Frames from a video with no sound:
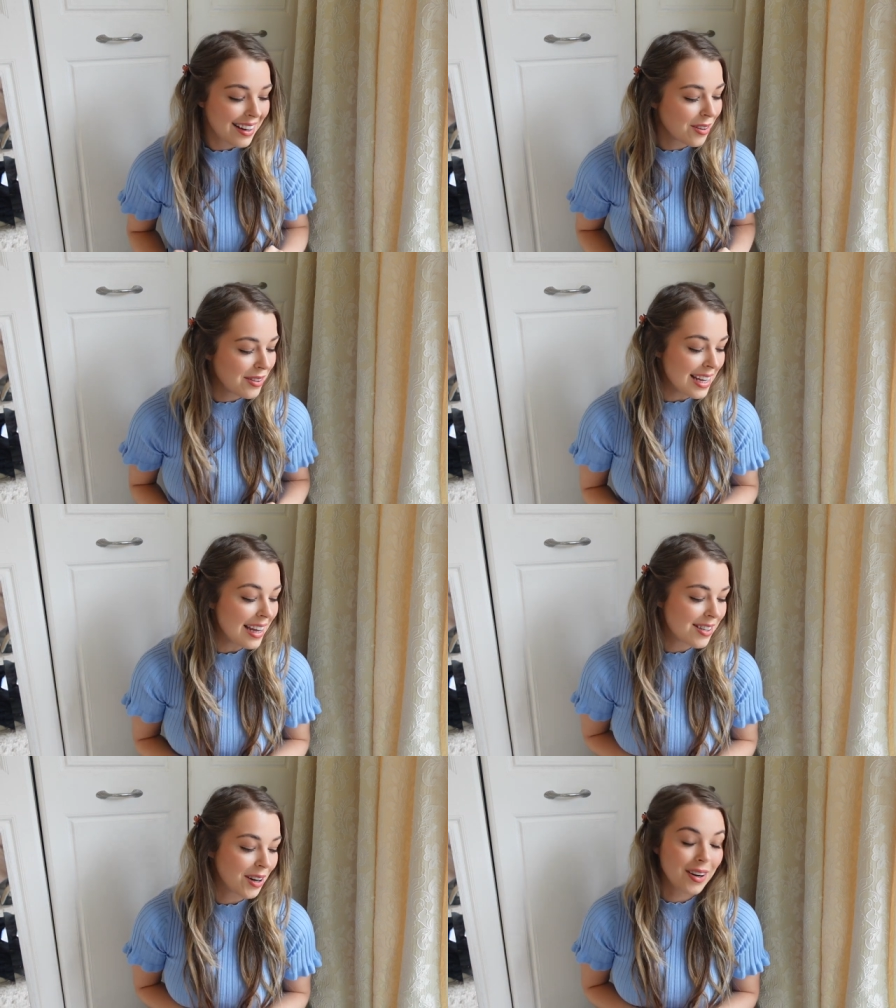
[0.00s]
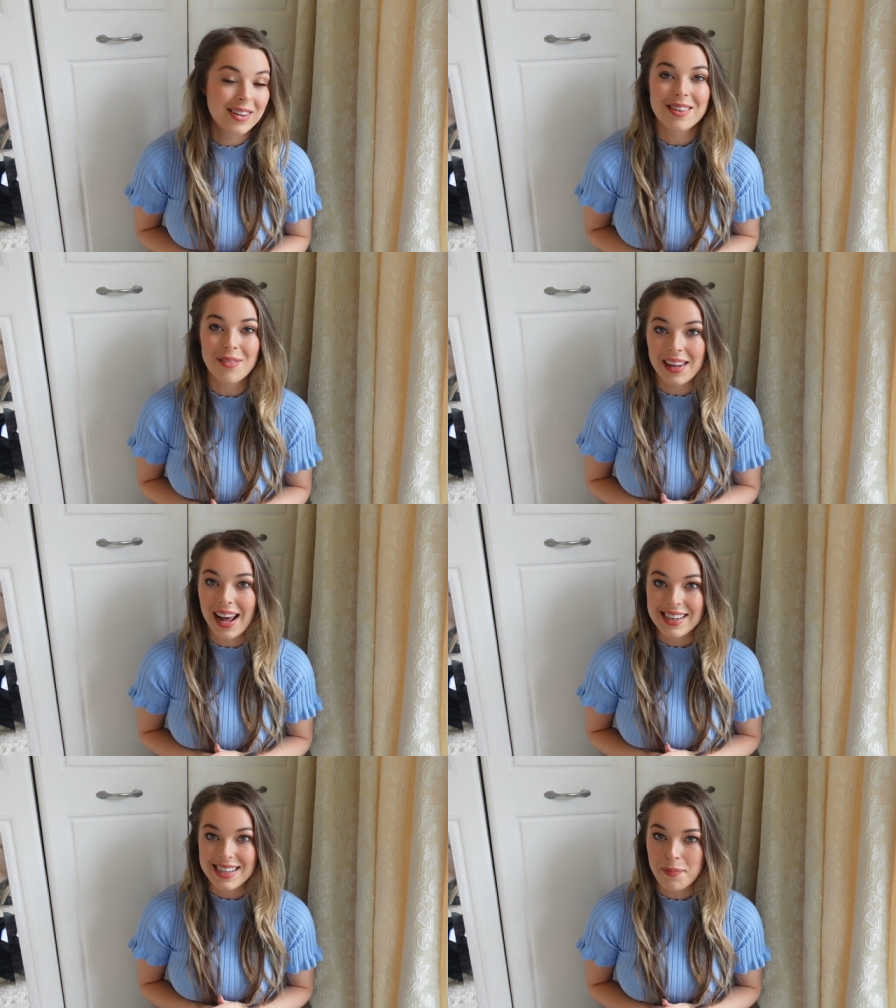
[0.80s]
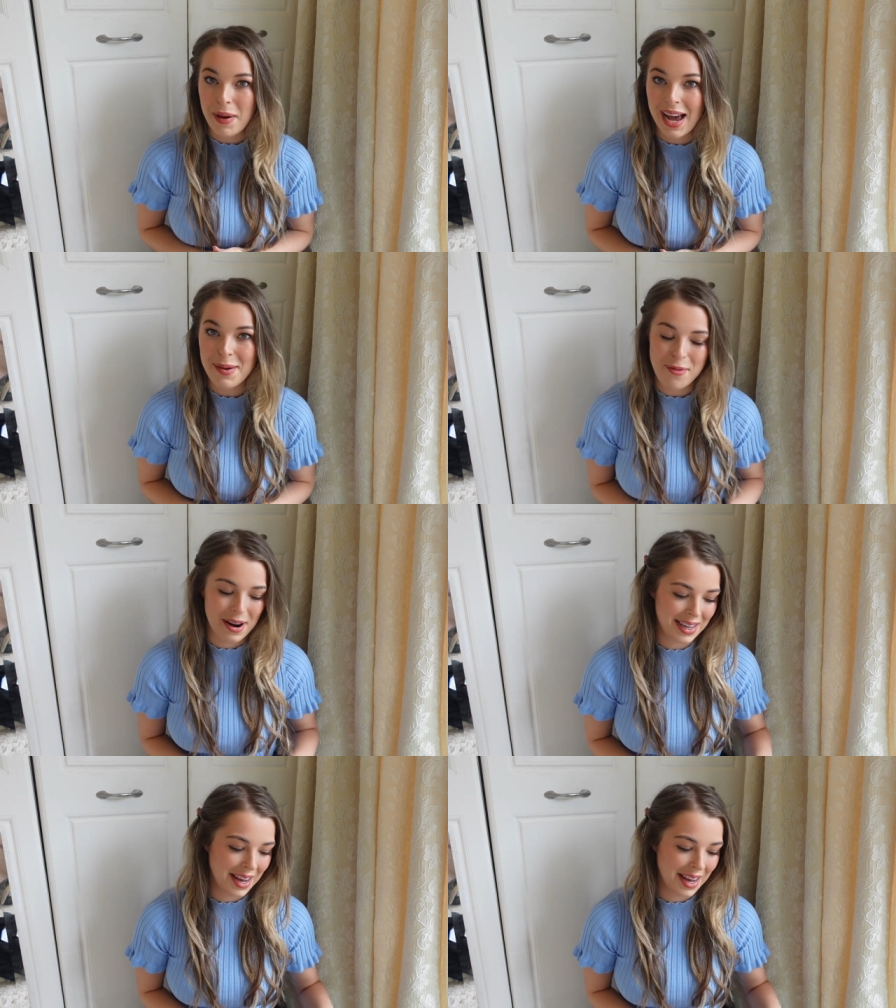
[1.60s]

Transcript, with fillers: little detour to something I did buy brand